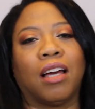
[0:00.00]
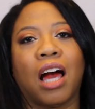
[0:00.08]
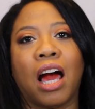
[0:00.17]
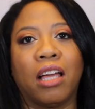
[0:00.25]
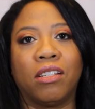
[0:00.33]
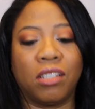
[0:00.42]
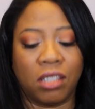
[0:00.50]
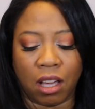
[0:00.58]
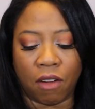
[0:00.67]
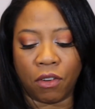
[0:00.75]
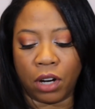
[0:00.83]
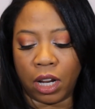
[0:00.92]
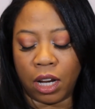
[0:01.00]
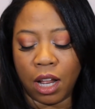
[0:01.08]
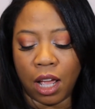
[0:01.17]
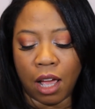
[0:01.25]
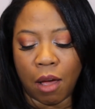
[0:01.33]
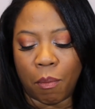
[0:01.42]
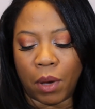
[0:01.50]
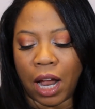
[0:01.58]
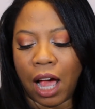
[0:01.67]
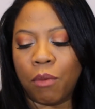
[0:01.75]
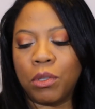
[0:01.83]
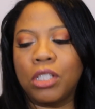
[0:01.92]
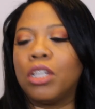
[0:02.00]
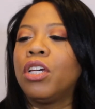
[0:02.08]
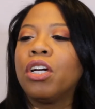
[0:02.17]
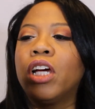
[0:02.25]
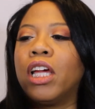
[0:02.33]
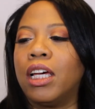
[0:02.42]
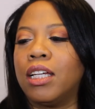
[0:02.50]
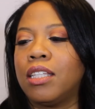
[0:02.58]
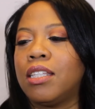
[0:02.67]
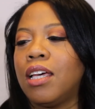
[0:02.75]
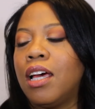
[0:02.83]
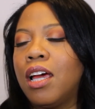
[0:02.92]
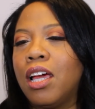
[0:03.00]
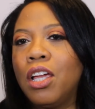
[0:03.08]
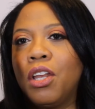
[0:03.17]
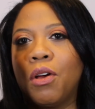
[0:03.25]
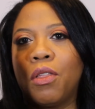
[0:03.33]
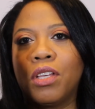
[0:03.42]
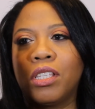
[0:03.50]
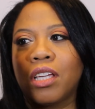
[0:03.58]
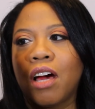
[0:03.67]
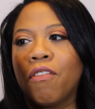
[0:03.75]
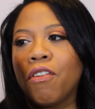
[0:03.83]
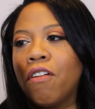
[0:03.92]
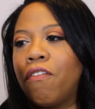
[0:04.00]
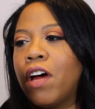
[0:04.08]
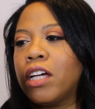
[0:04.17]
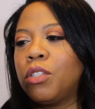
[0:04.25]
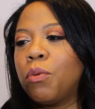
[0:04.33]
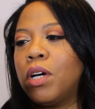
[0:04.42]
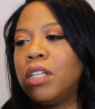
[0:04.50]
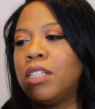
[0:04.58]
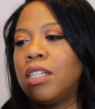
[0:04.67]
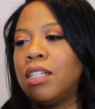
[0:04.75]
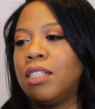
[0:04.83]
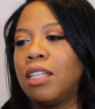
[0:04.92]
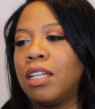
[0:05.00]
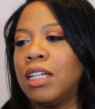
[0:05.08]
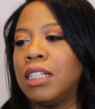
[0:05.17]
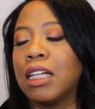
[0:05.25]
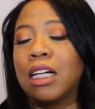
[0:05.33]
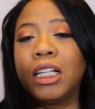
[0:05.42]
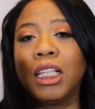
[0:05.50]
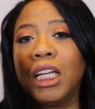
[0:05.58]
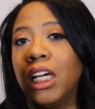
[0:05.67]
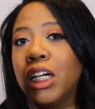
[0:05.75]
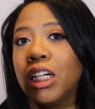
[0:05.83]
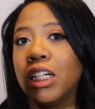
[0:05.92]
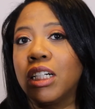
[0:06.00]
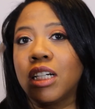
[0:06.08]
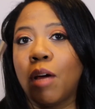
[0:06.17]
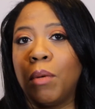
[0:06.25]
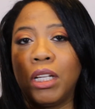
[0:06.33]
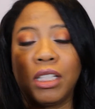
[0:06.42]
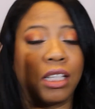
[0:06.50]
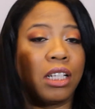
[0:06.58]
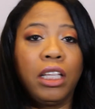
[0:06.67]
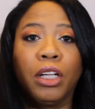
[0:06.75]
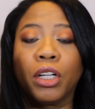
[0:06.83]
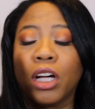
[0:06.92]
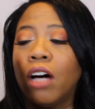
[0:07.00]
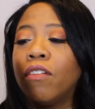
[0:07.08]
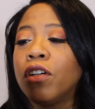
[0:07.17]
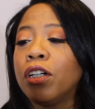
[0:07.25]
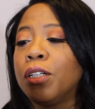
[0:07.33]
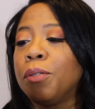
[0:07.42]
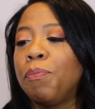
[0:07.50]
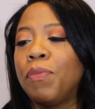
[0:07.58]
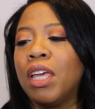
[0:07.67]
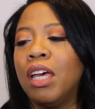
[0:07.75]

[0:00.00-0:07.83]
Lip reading: I discovered it. But I was curious, you know, this Cover FX one says that it's clear, it's clear cover,